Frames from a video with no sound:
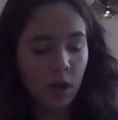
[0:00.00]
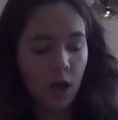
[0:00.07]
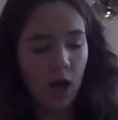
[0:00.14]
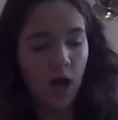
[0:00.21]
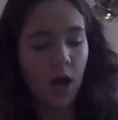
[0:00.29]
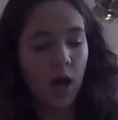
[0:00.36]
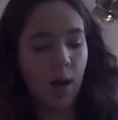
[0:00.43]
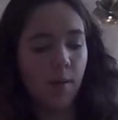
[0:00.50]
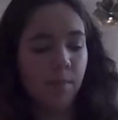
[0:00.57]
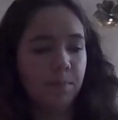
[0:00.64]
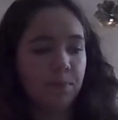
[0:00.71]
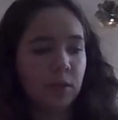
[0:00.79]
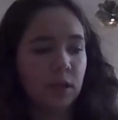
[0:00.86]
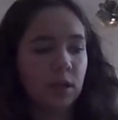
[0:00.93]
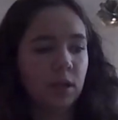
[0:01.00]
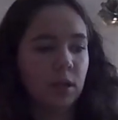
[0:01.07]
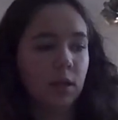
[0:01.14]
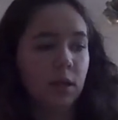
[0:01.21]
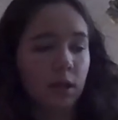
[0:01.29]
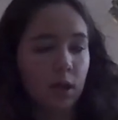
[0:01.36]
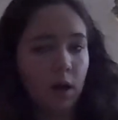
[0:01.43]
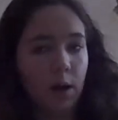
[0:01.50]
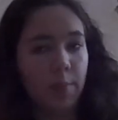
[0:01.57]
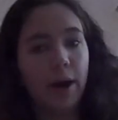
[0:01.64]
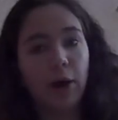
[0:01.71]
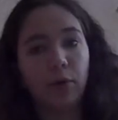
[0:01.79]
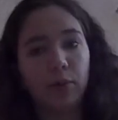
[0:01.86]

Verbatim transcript: um, about a